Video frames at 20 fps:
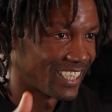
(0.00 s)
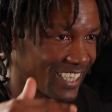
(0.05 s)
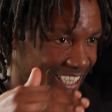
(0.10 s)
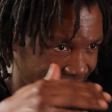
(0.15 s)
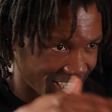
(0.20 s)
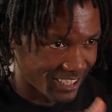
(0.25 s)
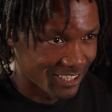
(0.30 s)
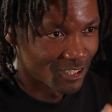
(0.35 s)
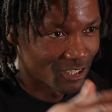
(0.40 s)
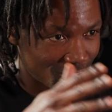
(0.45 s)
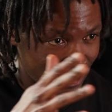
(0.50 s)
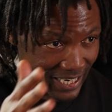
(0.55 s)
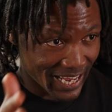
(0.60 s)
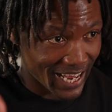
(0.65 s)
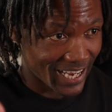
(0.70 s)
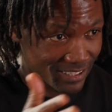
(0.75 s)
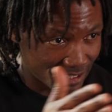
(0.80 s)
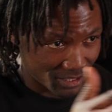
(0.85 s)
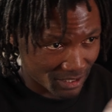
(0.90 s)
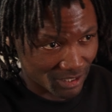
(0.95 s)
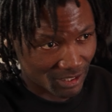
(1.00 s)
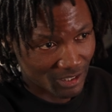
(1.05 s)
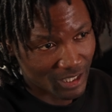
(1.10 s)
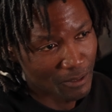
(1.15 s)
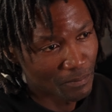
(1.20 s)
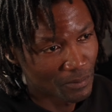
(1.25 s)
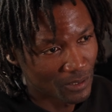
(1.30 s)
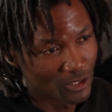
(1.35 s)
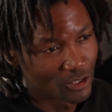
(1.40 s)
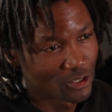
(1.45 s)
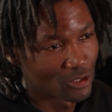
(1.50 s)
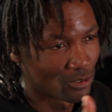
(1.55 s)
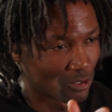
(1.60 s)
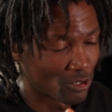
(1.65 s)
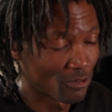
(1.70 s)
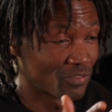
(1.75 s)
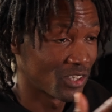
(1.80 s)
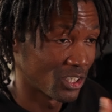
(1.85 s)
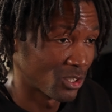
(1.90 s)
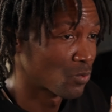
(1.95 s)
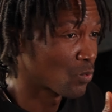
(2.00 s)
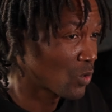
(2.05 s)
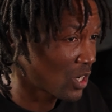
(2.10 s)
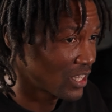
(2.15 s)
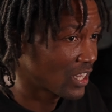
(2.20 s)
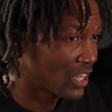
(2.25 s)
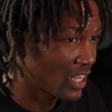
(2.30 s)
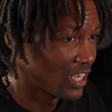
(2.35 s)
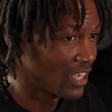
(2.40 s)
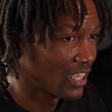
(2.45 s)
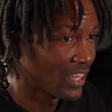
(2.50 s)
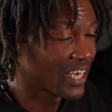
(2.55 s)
is as the substitute of this one thing